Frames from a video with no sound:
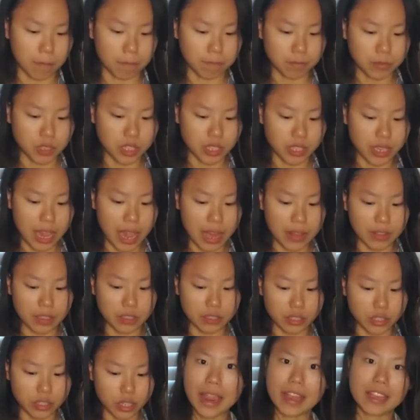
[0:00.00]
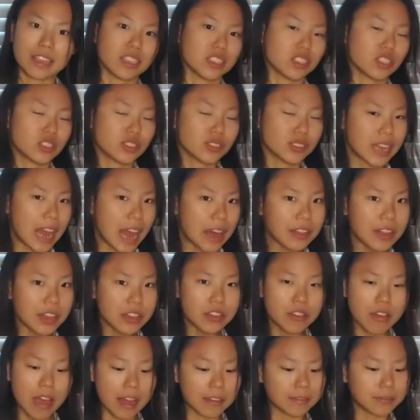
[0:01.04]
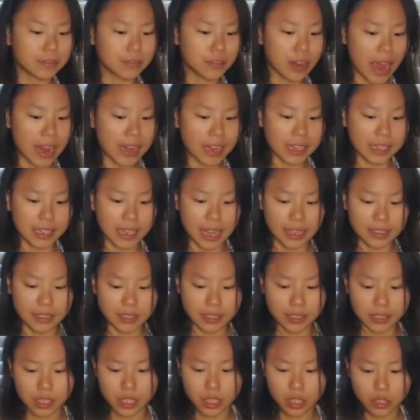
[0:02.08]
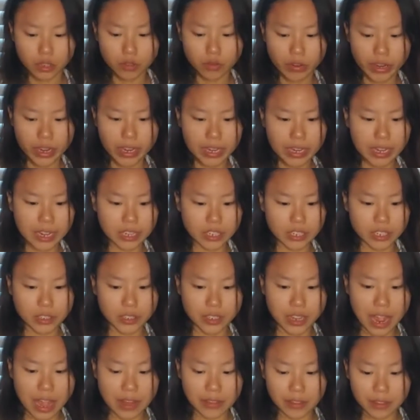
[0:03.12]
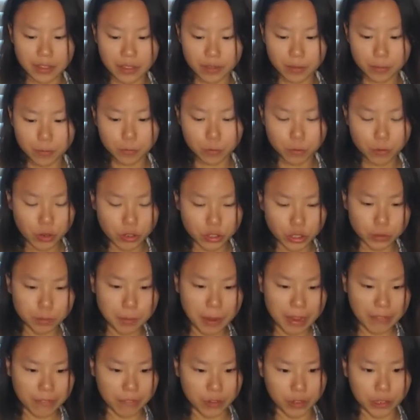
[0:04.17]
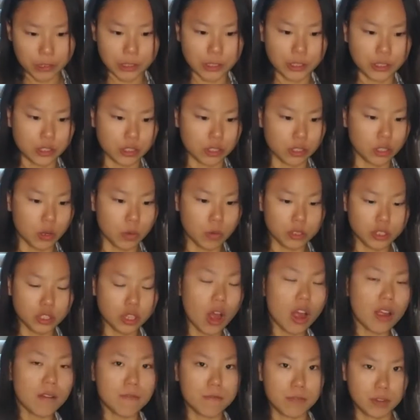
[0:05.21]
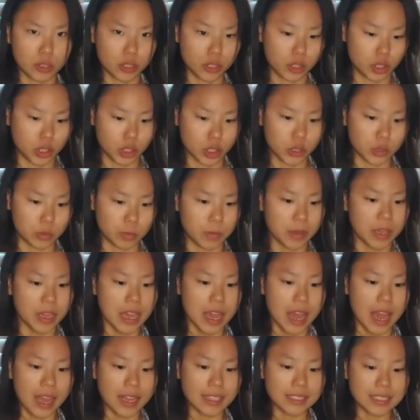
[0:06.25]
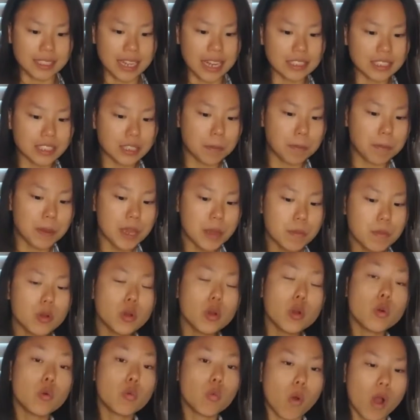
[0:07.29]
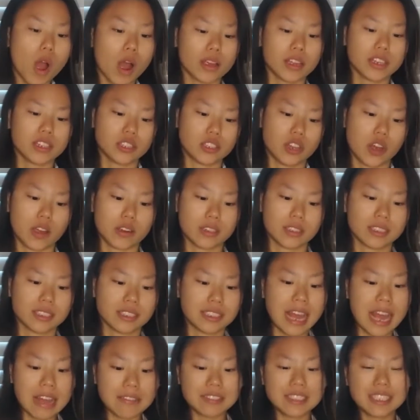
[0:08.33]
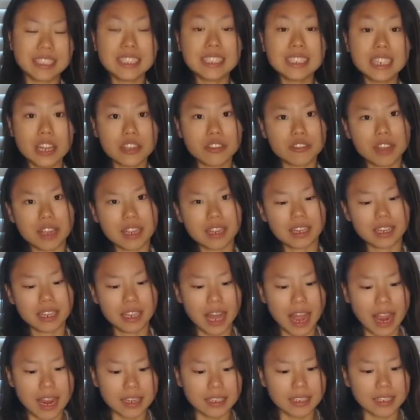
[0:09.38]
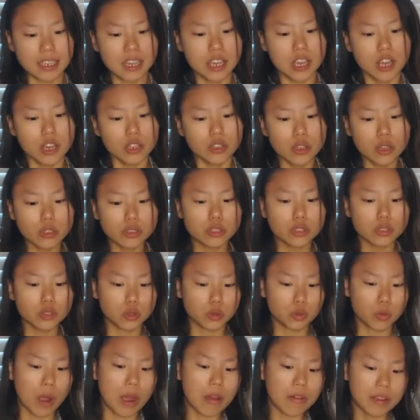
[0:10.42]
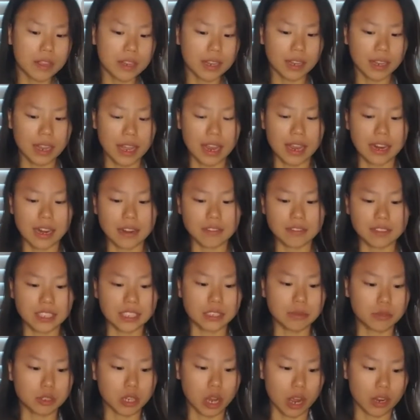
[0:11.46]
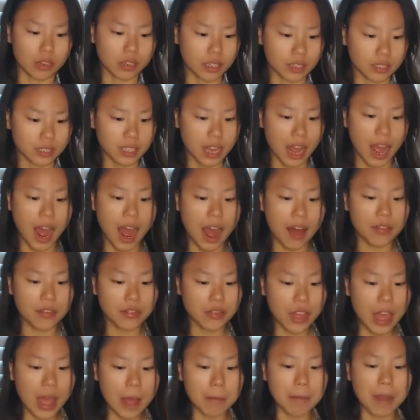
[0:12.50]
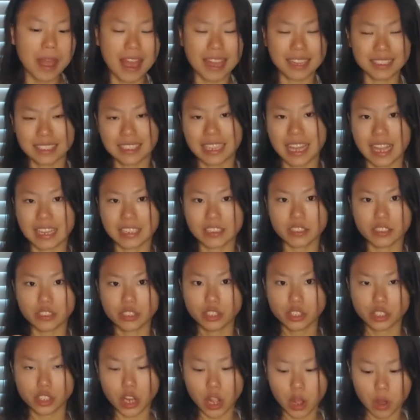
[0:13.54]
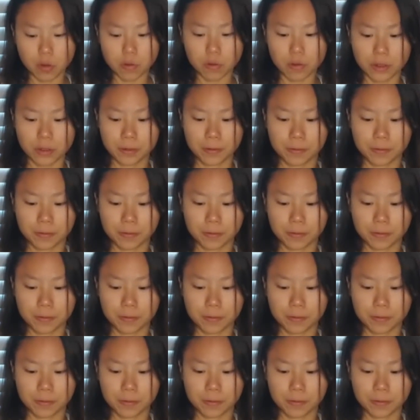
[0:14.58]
together. So now that you have read it, let's read it together verse by verse. So we'll start in verse 2. And it says, "The people who walk in darkness have seen a great light. Those who dwell in a land of deep darkness, on them has light shone."